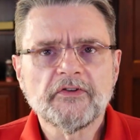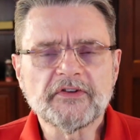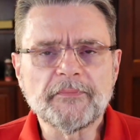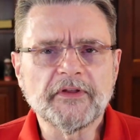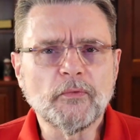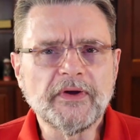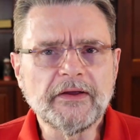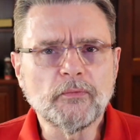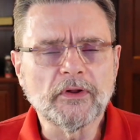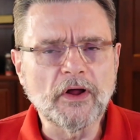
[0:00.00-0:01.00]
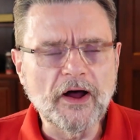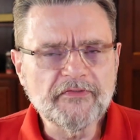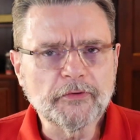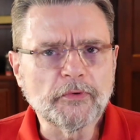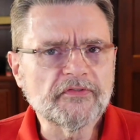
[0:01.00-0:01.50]
something we will
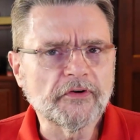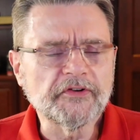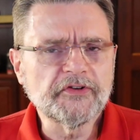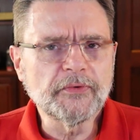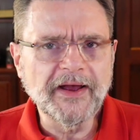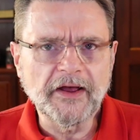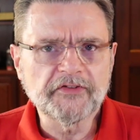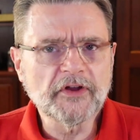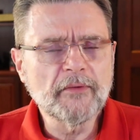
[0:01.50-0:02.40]
often refer to as